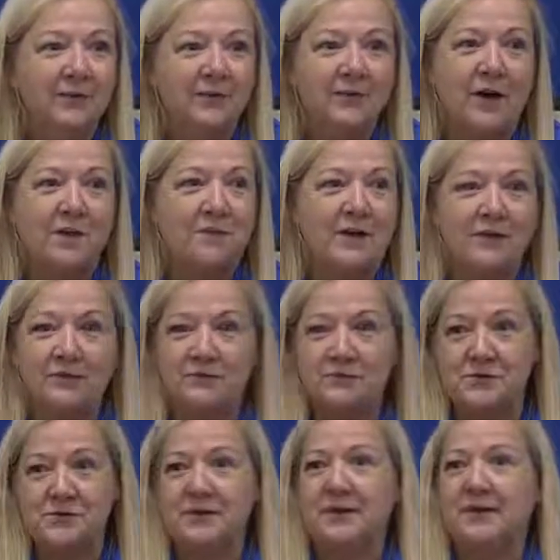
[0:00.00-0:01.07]
We've all been
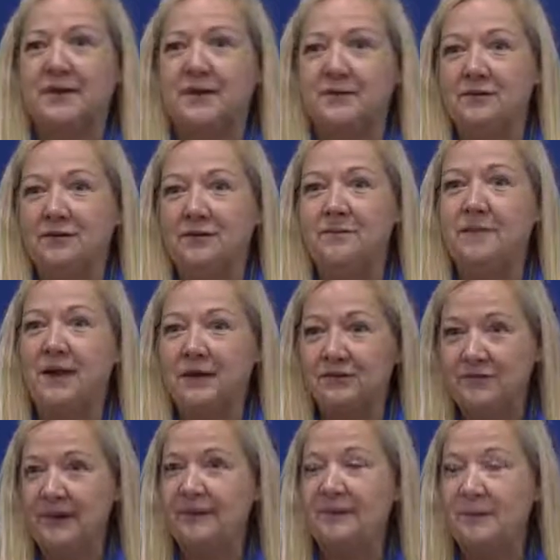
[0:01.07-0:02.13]
through it, and you live
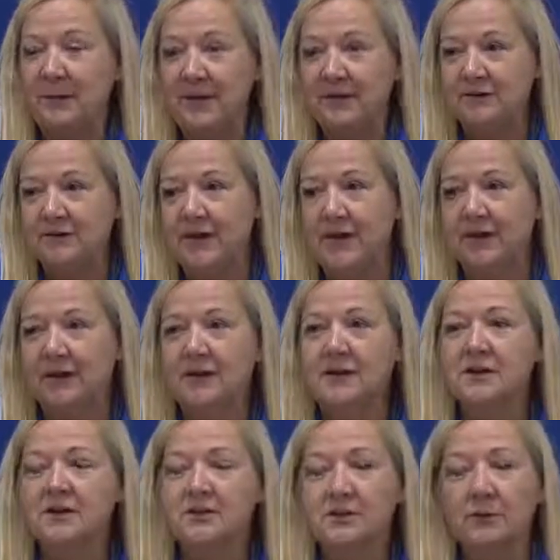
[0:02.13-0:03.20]
paycheck to paycheck.
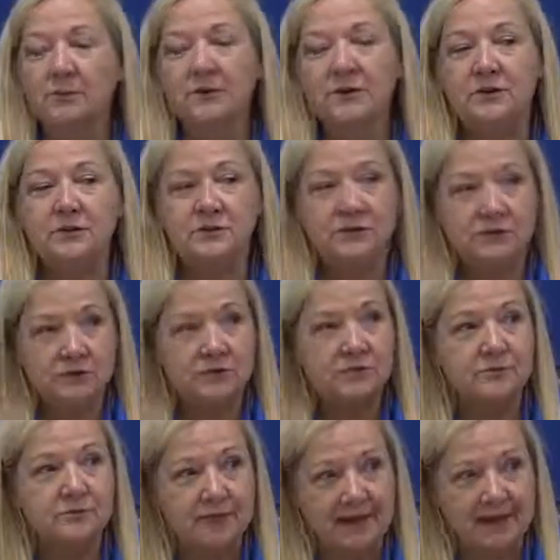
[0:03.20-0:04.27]
So when you
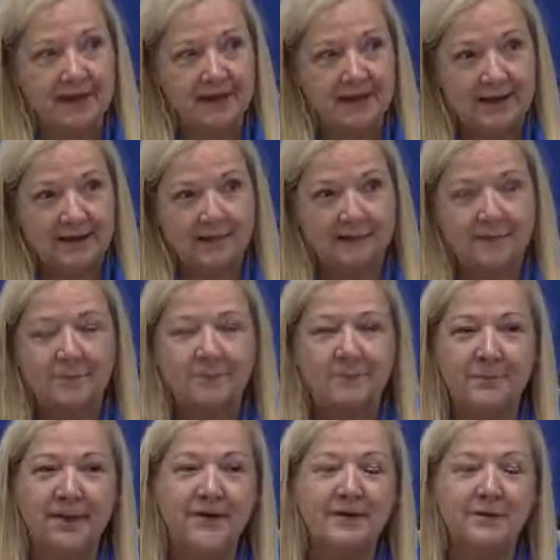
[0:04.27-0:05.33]
do that,
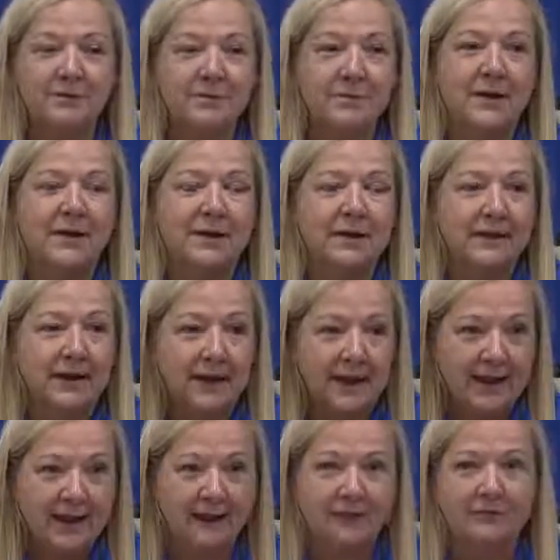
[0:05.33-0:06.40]
make your money
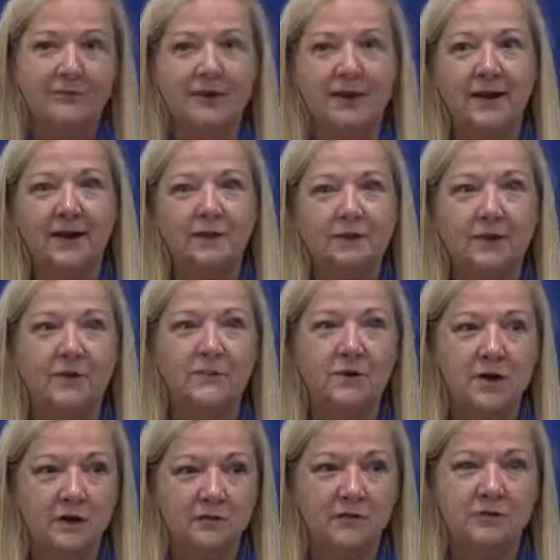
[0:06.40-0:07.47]
count and don't
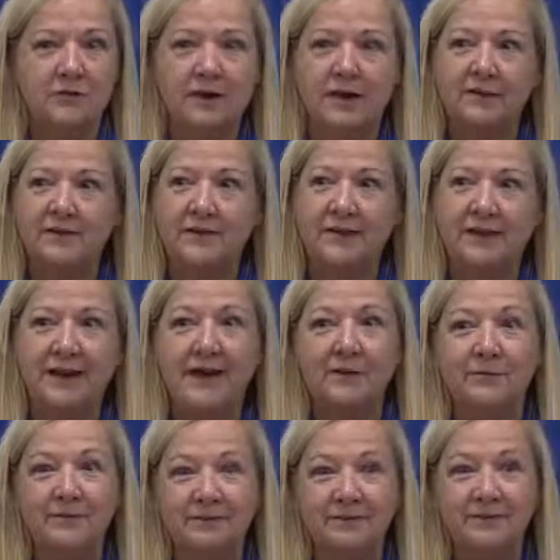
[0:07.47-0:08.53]
overdraft. And
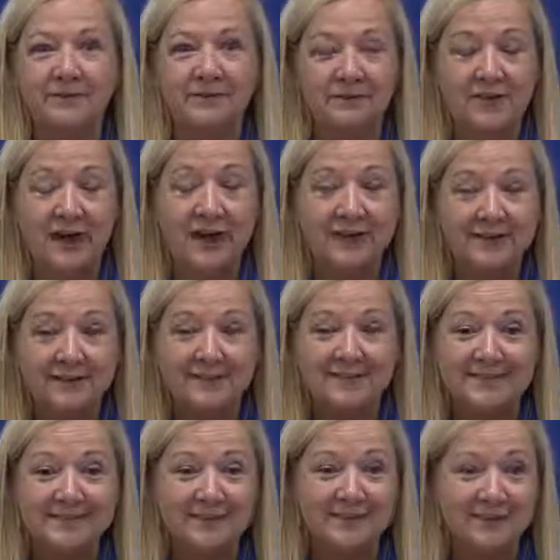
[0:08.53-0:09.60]
I would highly
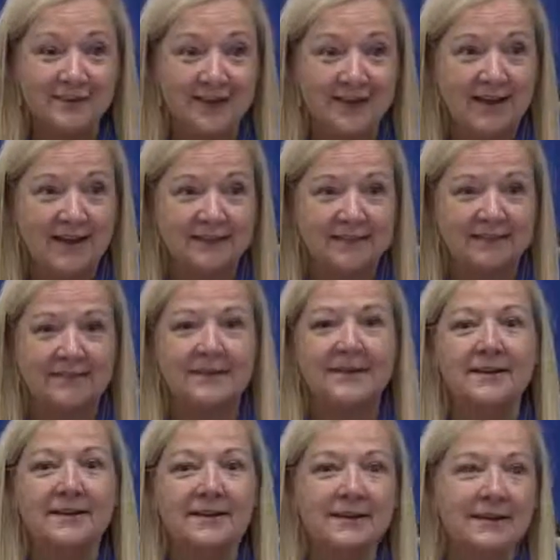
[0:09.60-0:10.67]
suggest
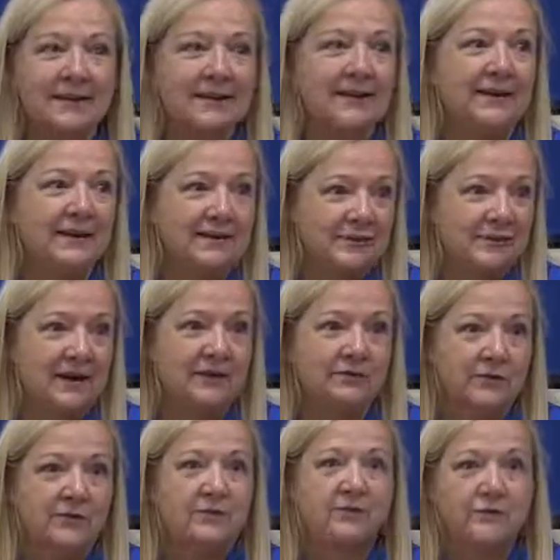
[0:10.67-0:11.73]
getting a
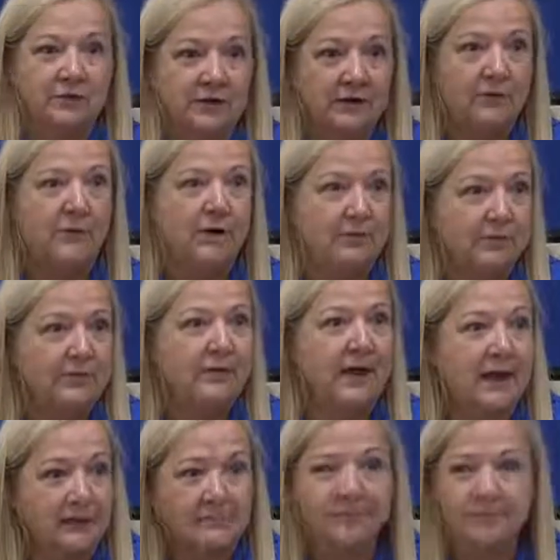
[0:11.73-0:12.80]
check registry and work with
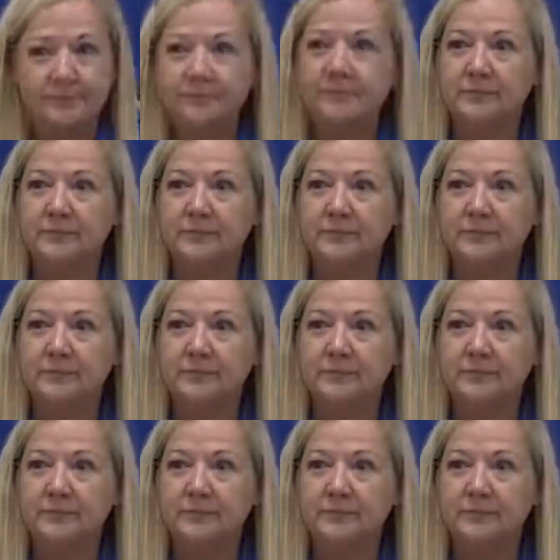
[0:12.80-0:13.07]
that.